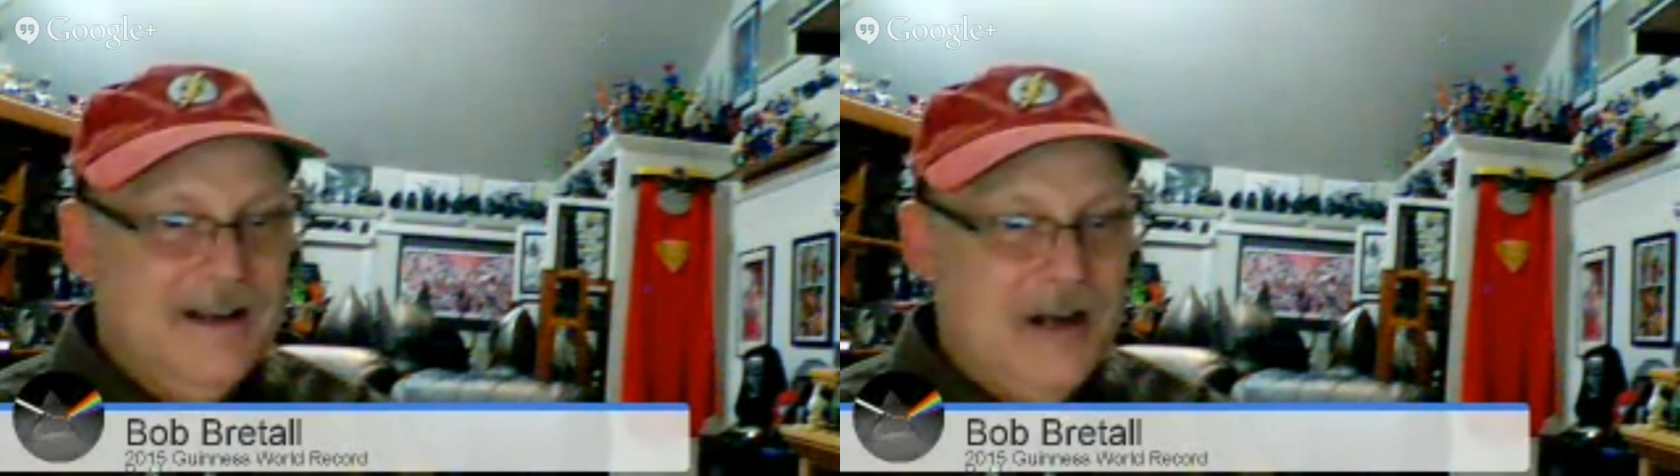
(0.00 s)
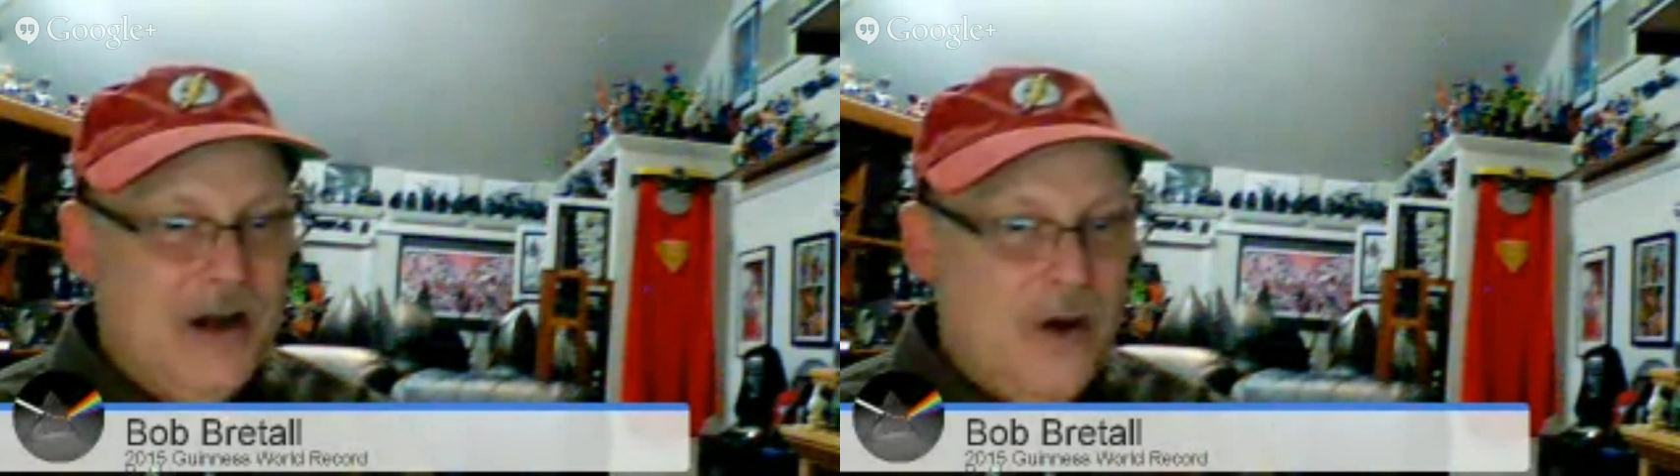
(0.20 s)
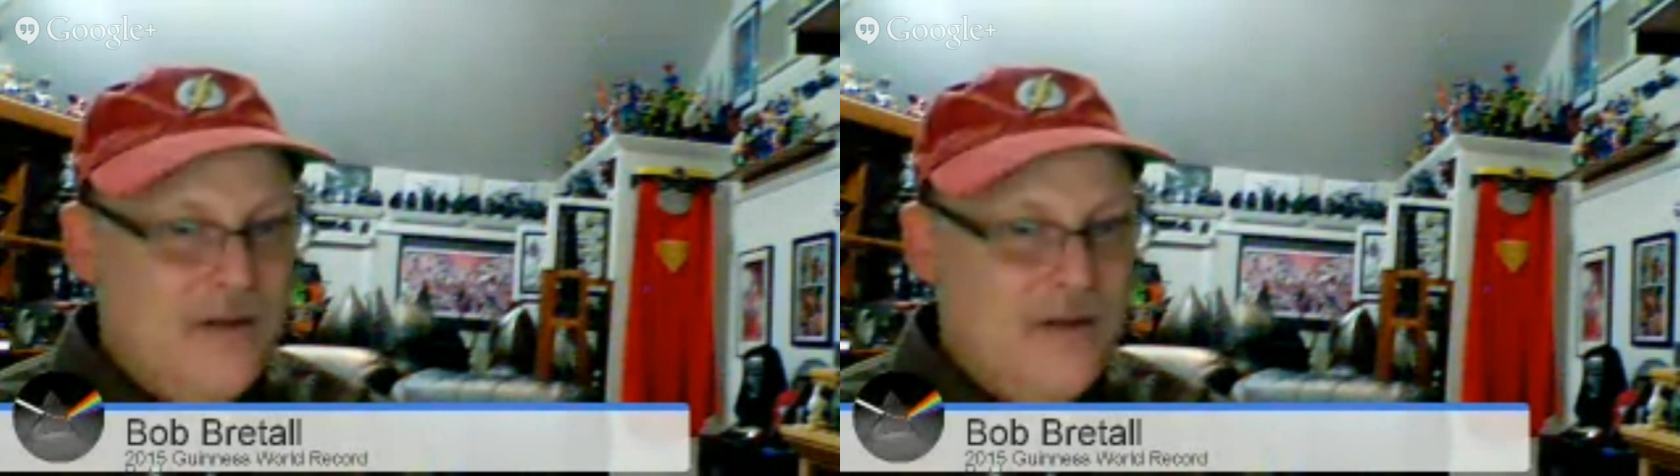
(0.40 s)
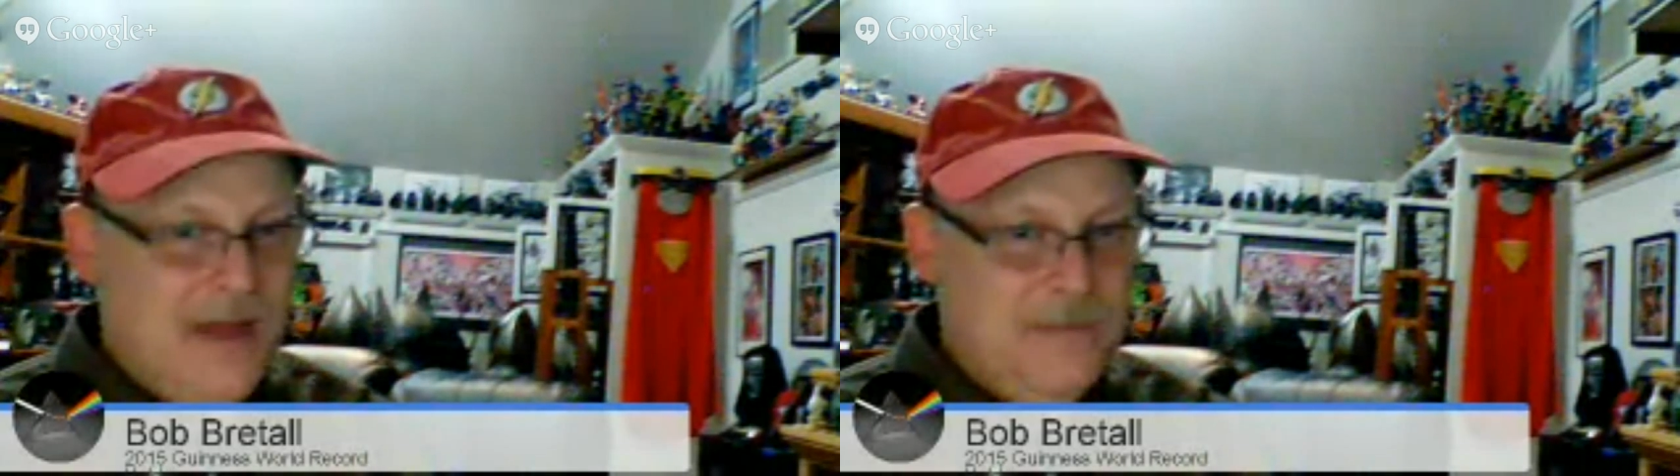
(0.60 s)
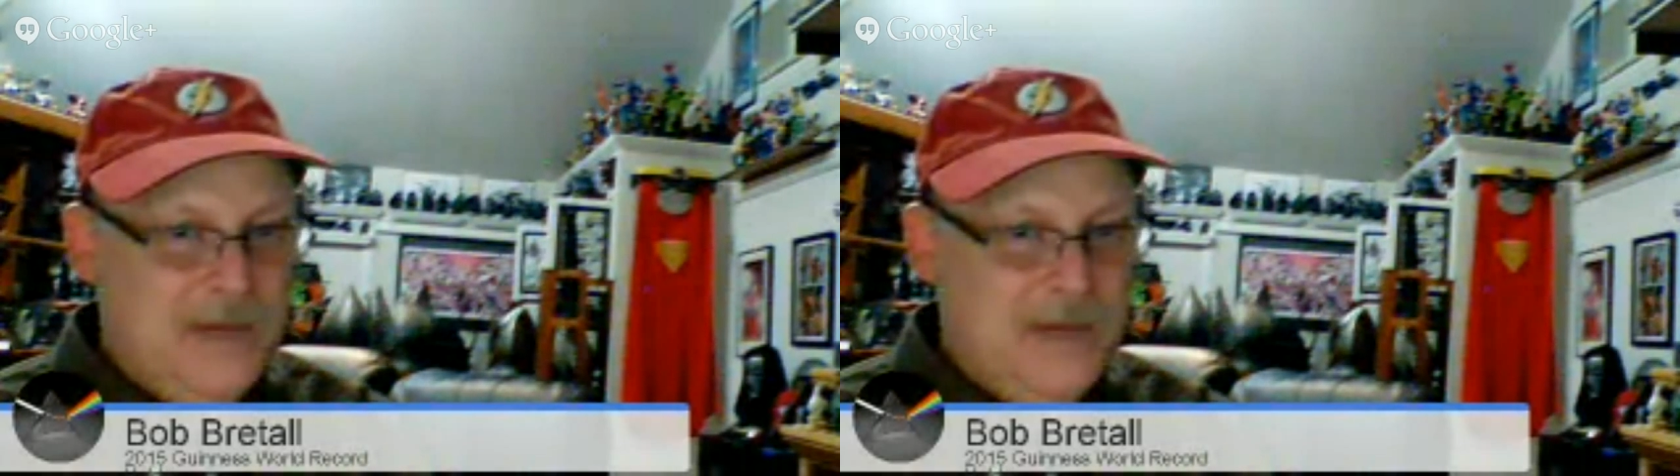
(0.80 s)
You know, I've
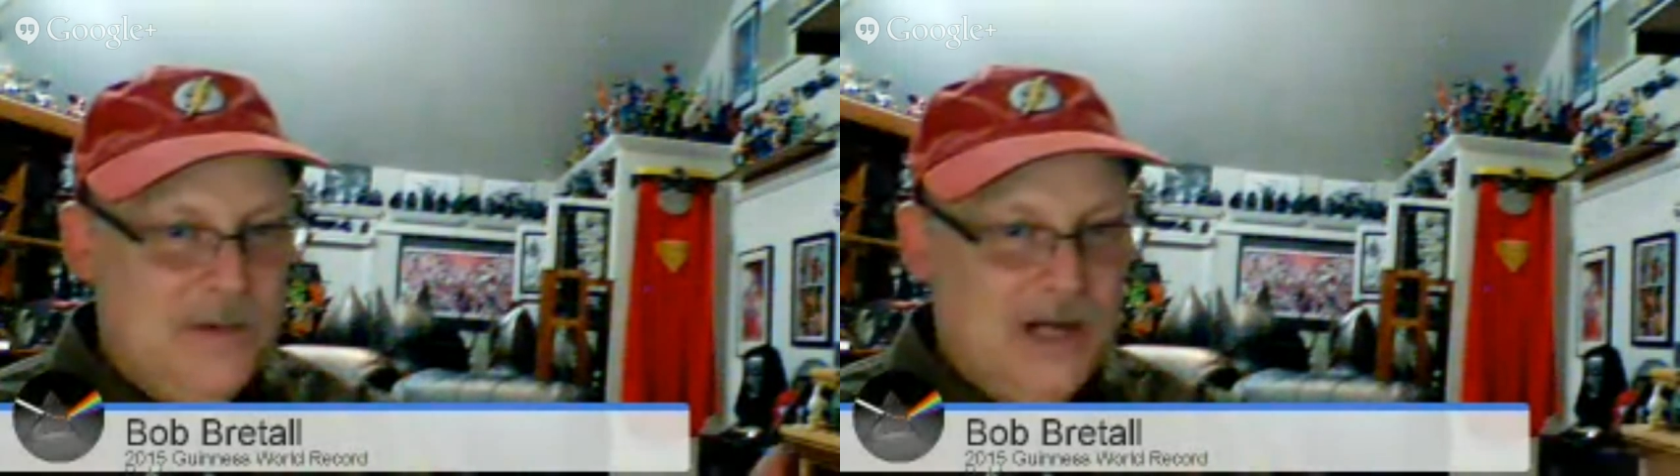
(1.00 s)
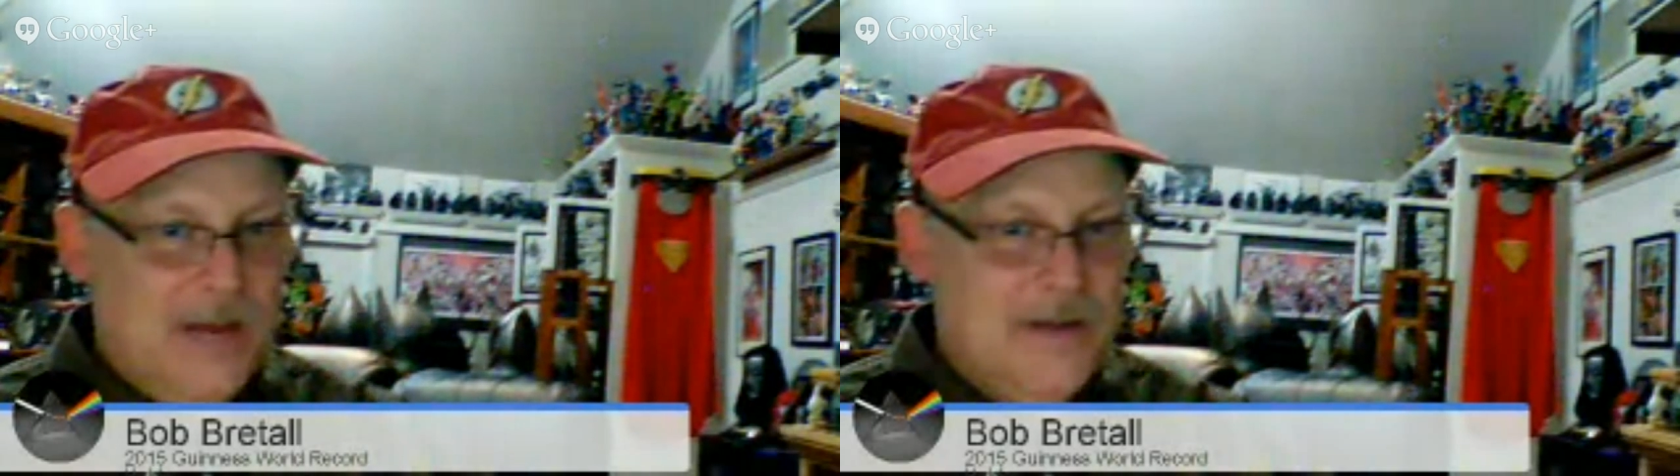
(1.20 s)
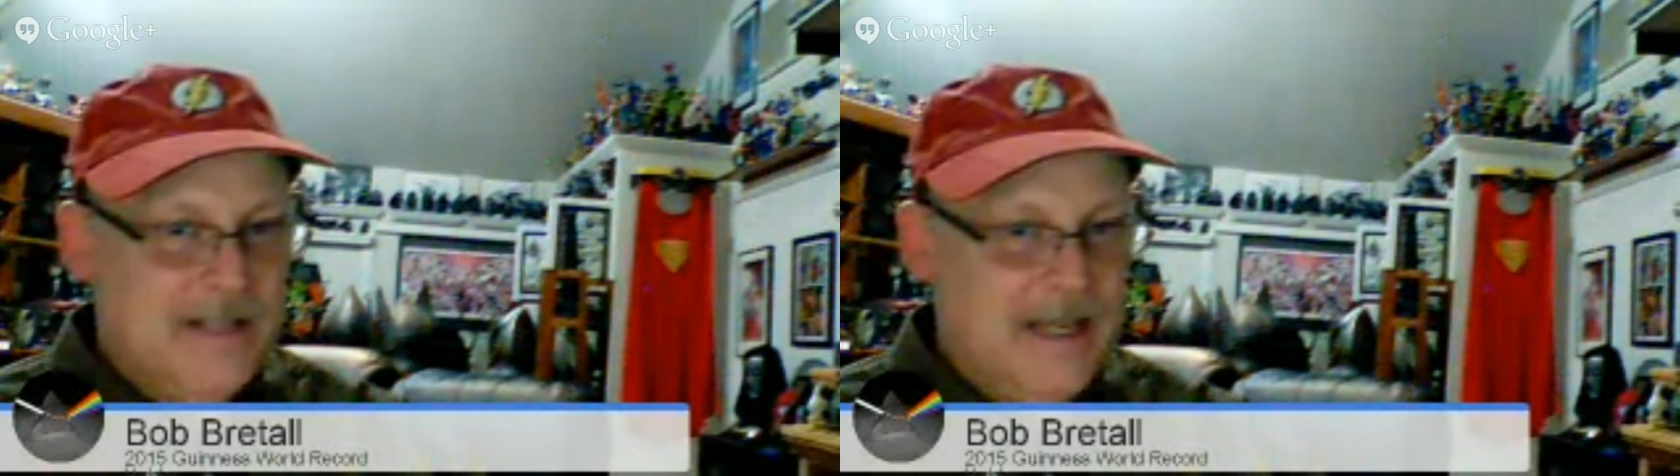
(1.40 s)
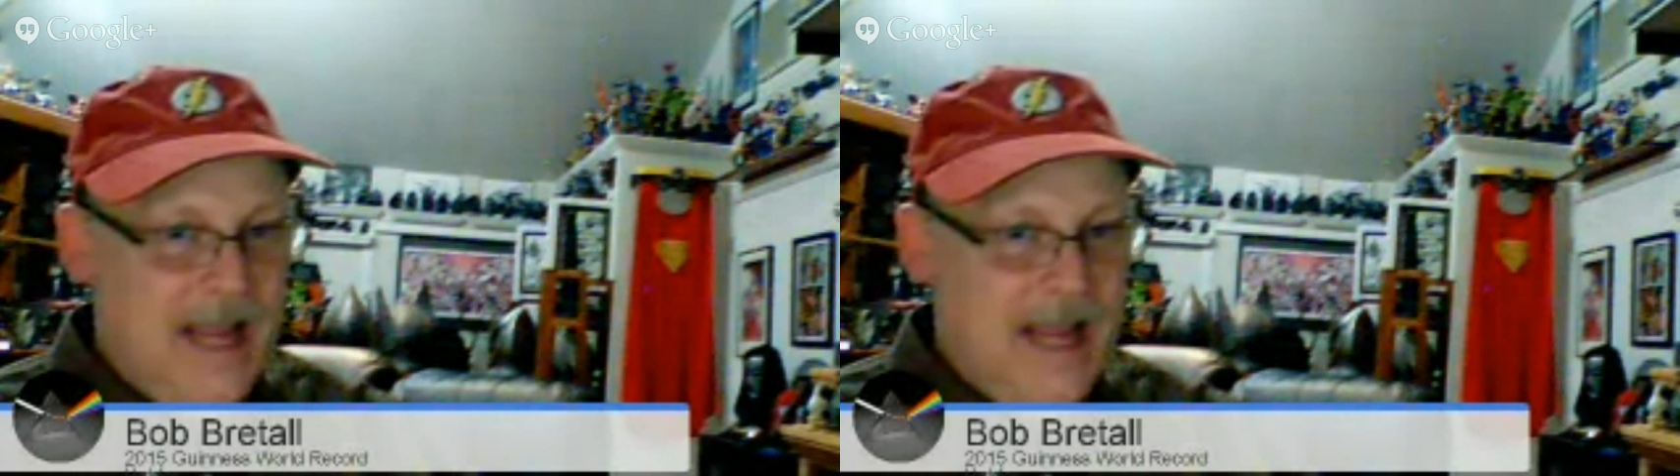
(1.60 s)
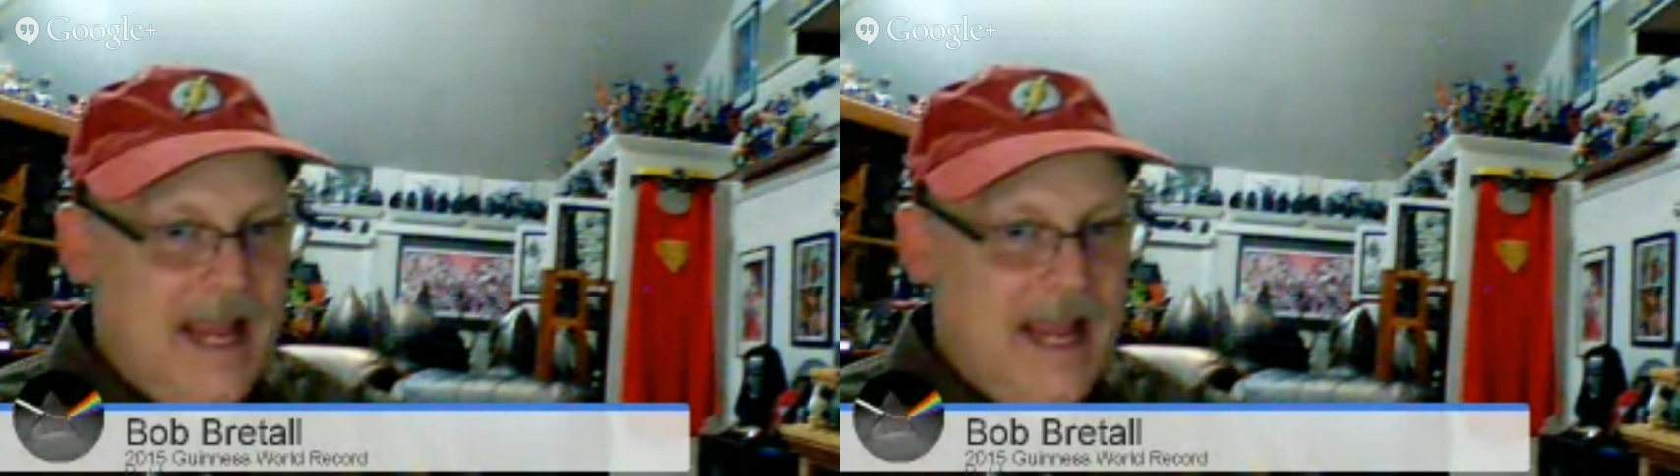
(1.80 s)
had people come and say,
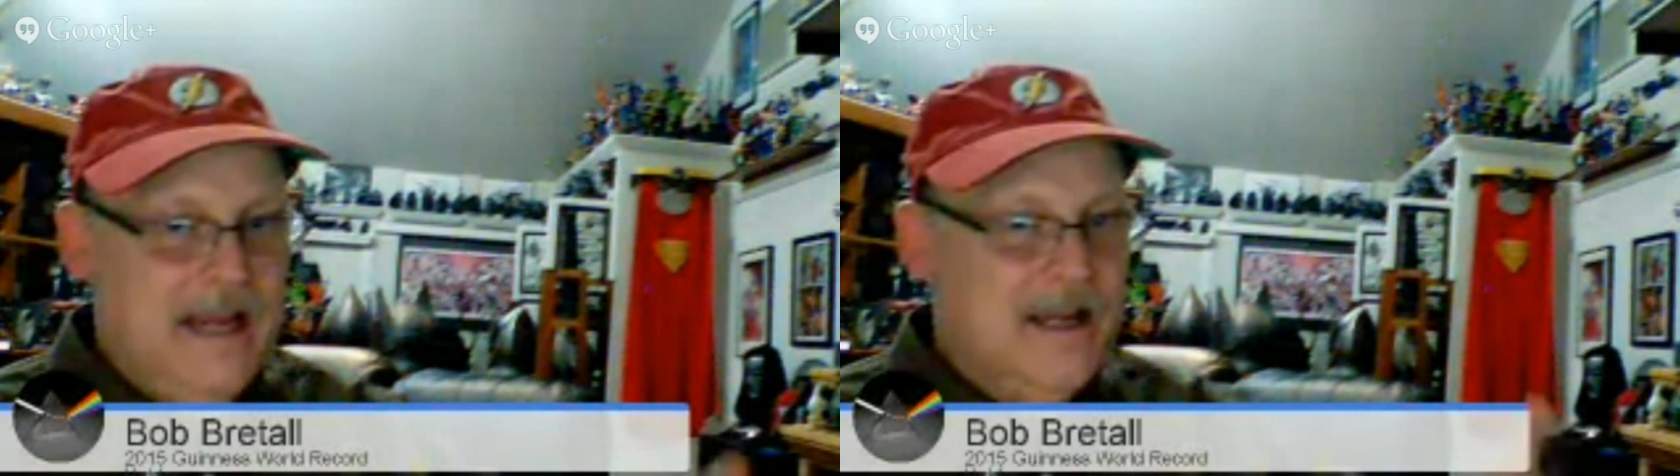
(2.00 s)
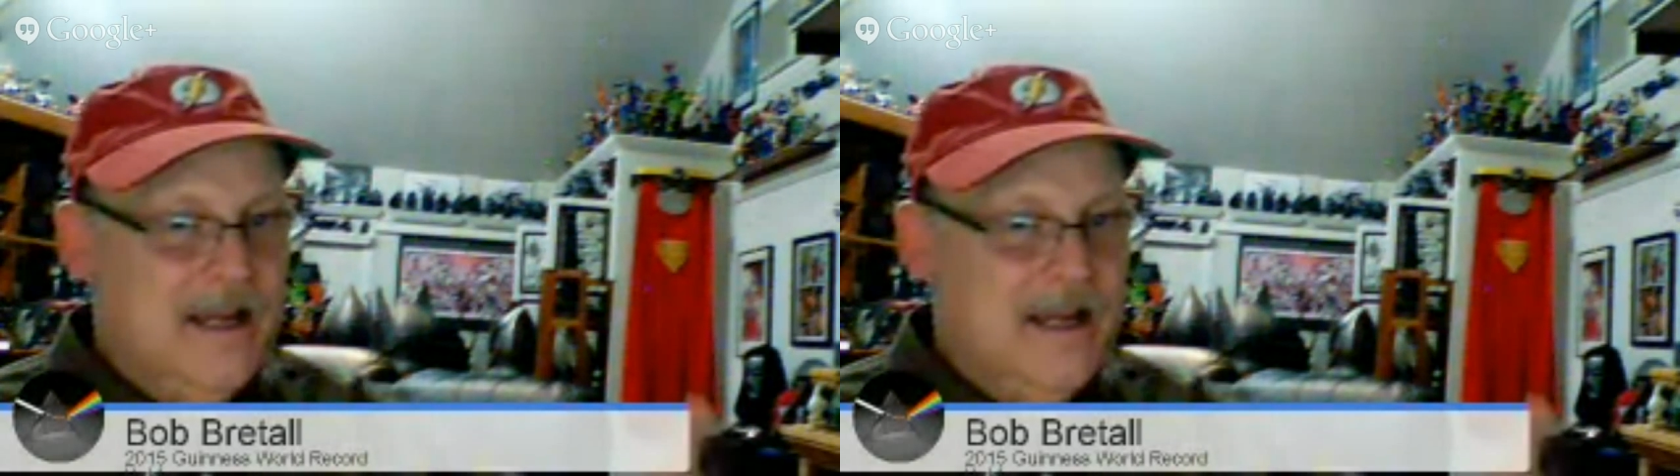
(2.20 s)
hey,